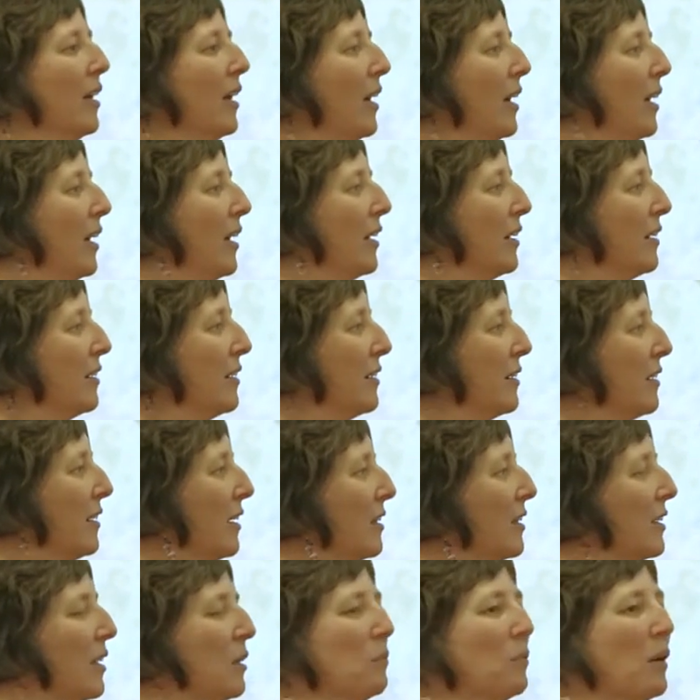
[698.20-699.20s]
And
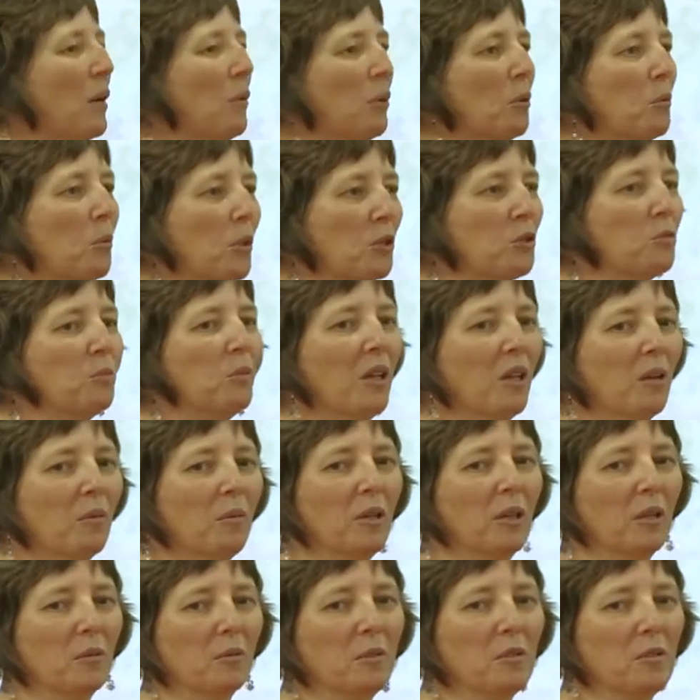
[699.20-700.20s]
I think it probably worked well
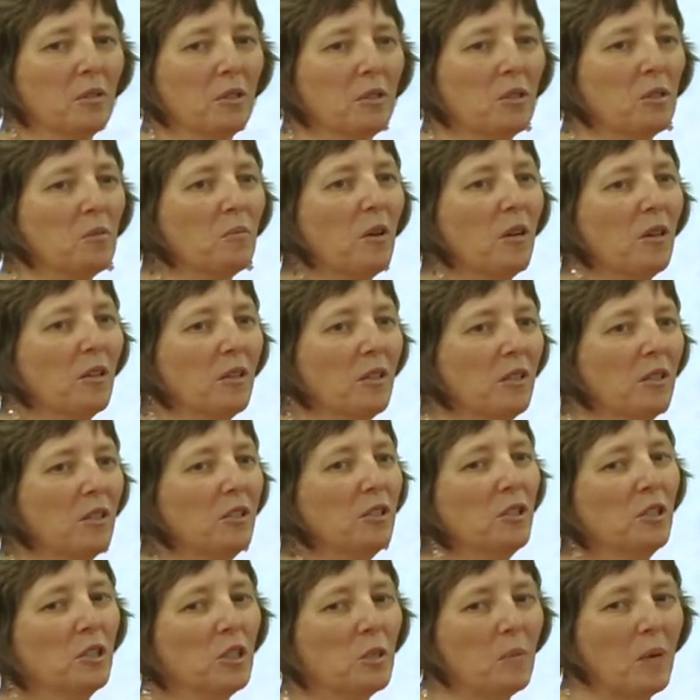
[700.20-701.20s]
when it was a small
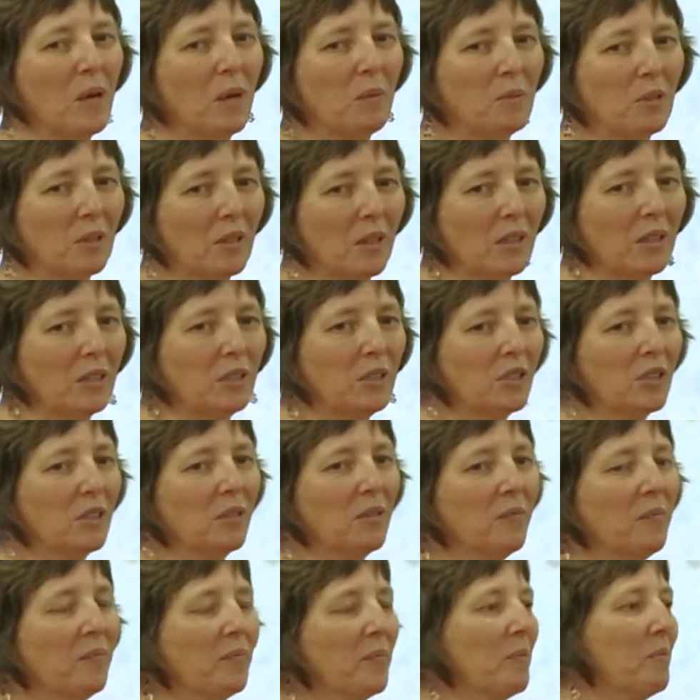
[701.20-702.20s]
indigenous
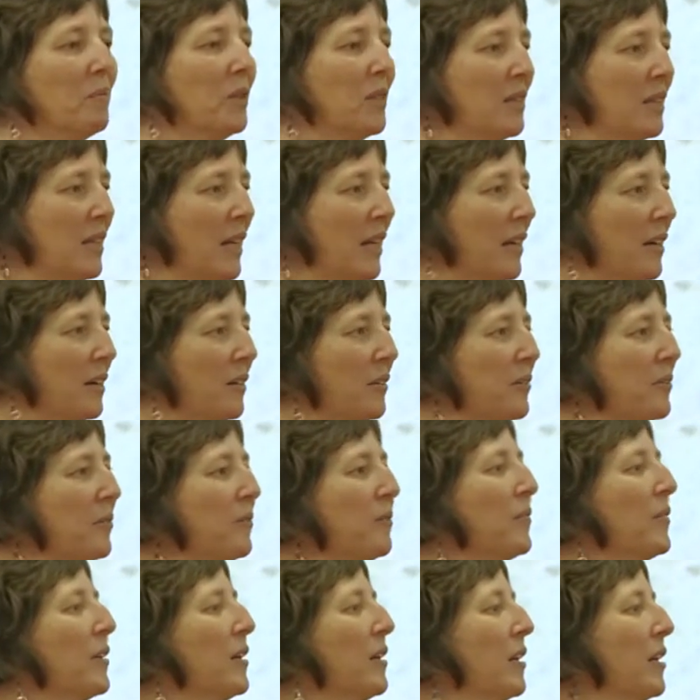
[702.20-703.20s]
population, but now
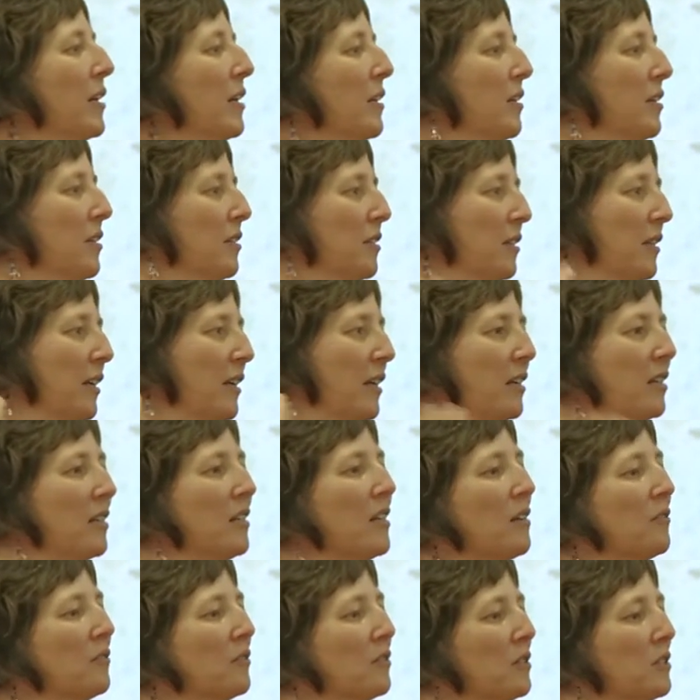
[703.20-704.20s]
uh, the land
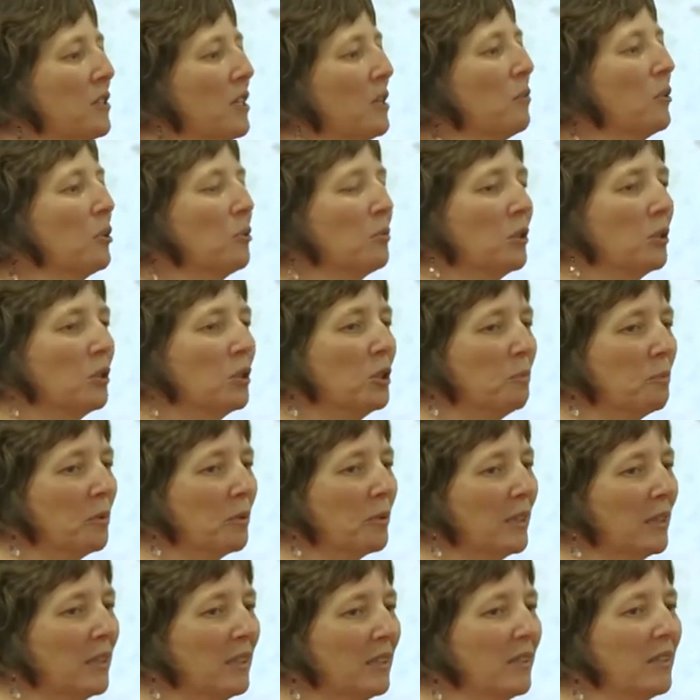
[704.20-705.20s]
never is able to
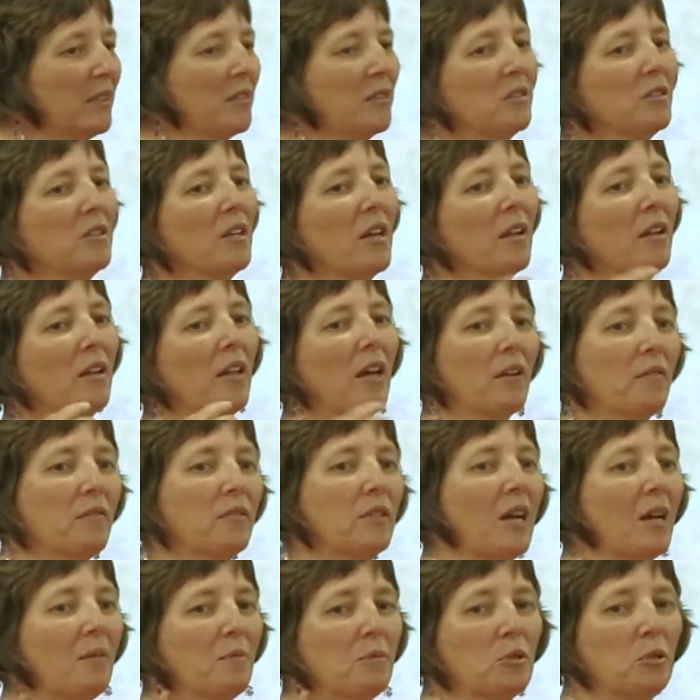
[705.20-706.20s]
recuperate. There's not a lot
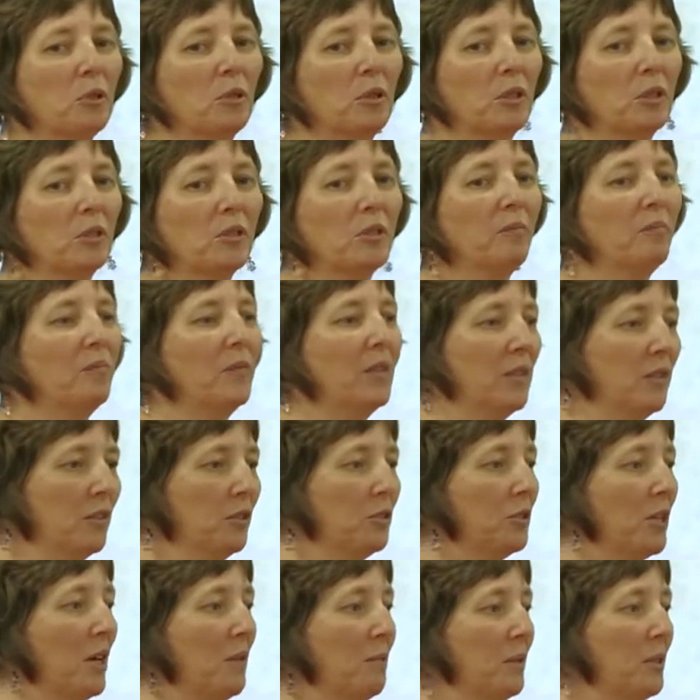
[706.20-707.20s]
of topsoil in the
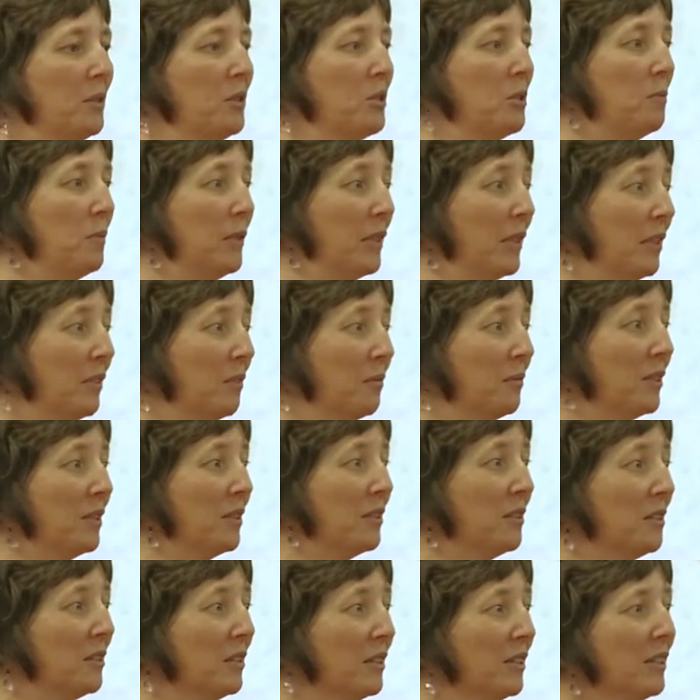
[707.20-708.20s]
tropics to begin
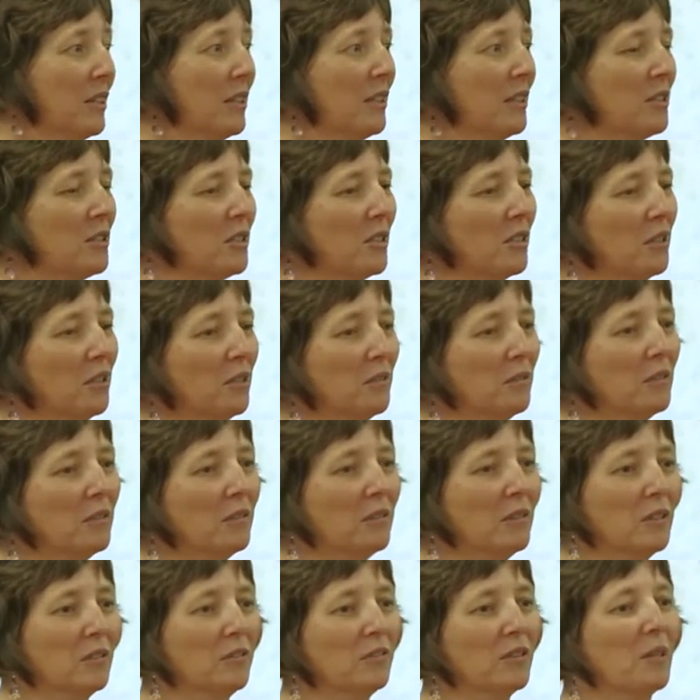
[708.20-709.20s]
with. So
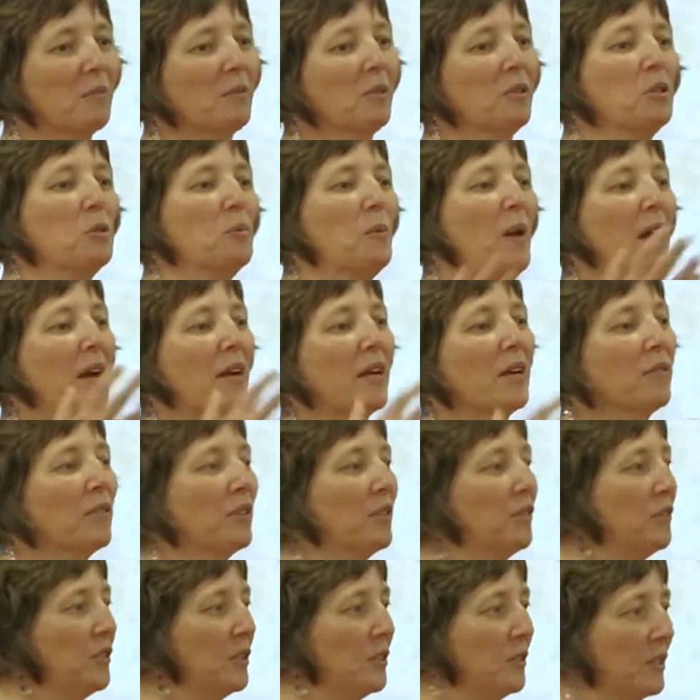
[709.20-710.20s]
a farmer goes back
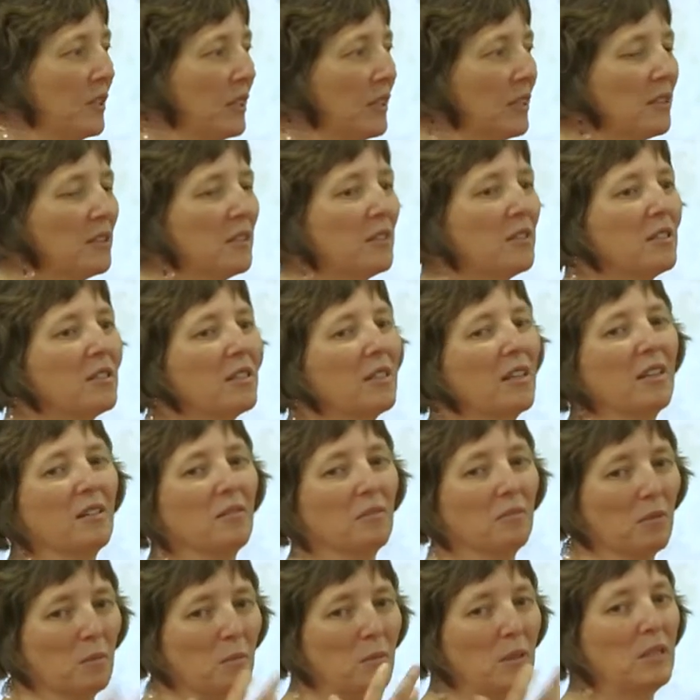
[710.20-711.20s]
every few years
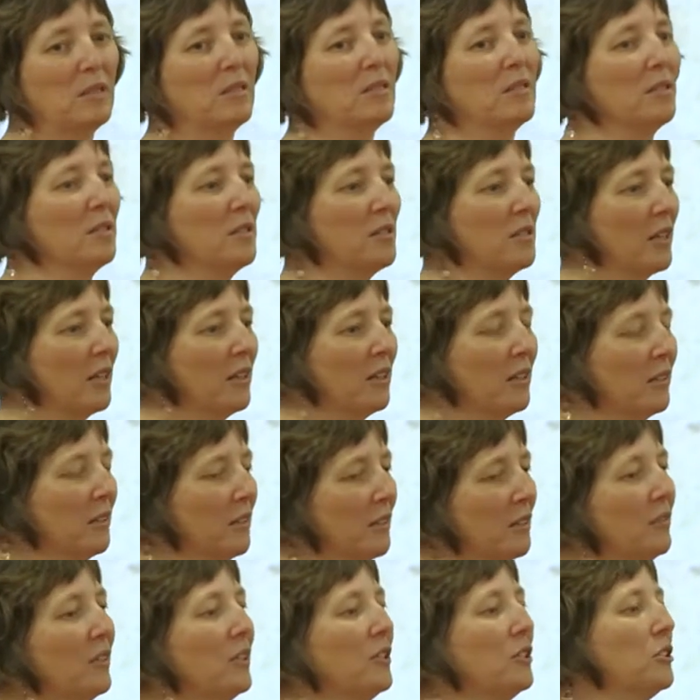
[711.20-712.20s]
and repeats this cycle,
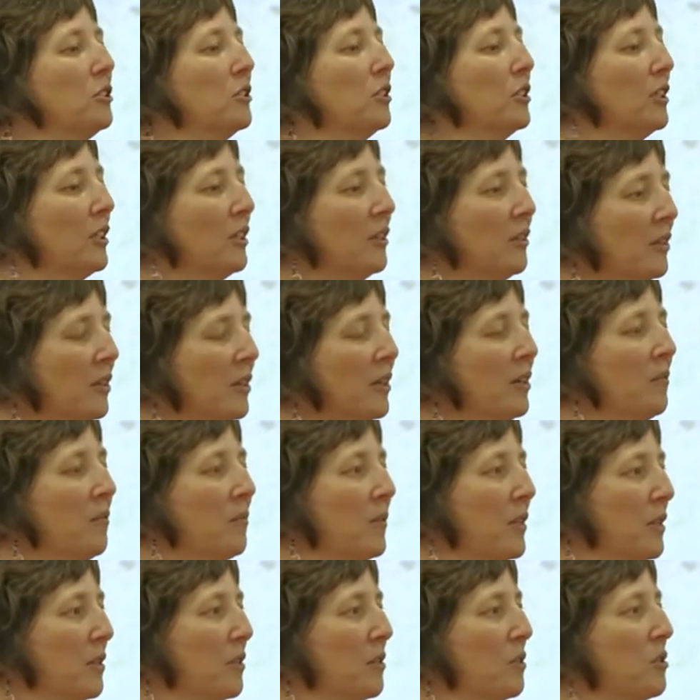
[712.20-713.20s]
and eventually
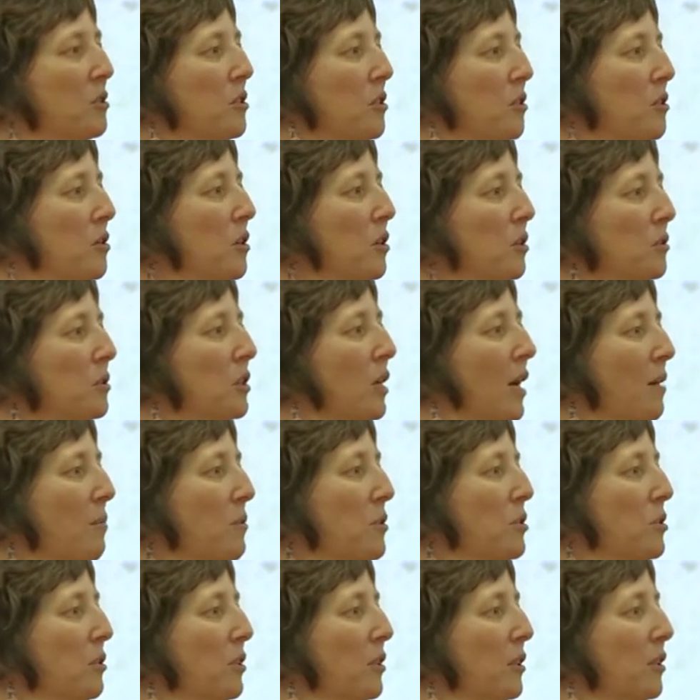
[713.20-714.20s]
there's no
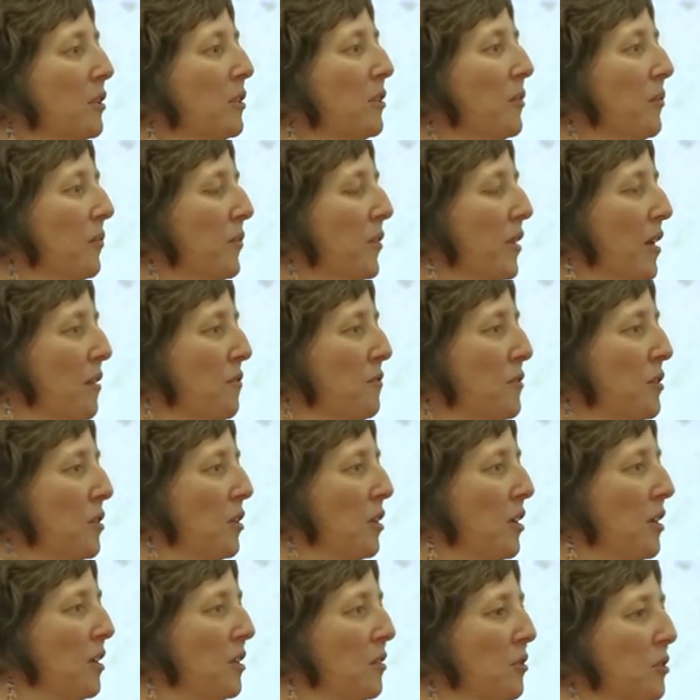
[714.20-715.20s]
topsoil left at
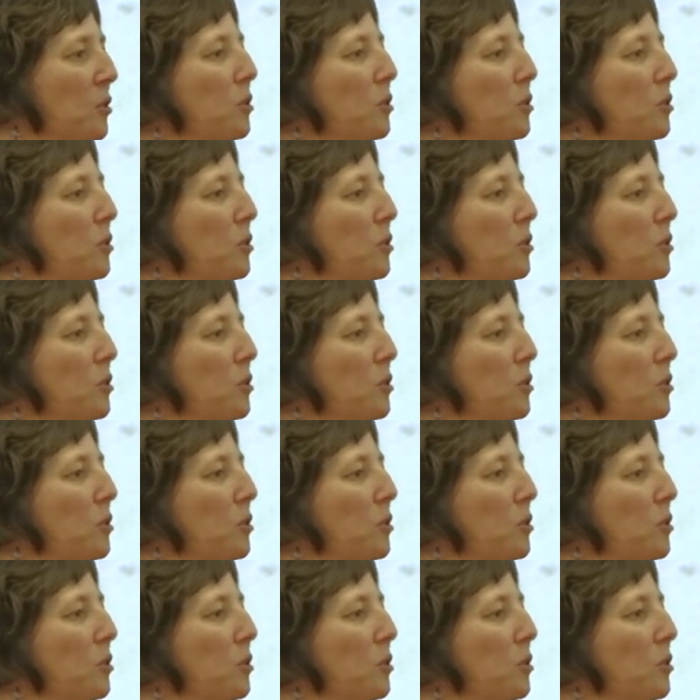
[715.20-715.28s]
all.